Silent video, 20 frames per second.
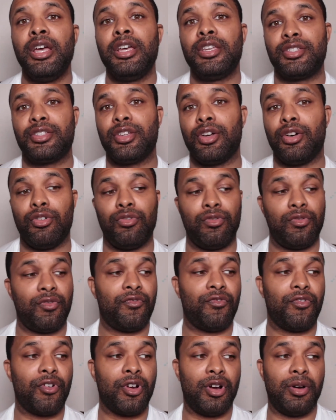So
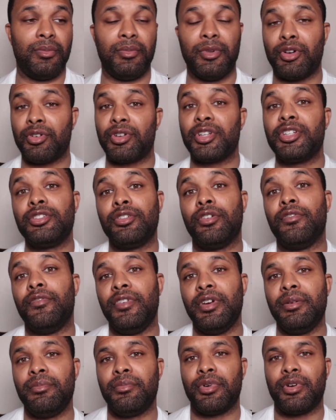from early
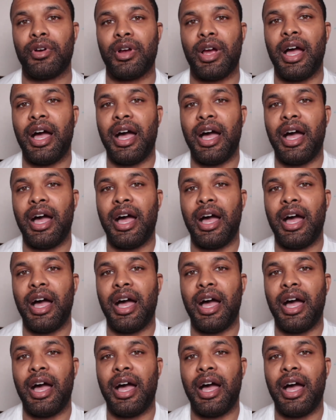November,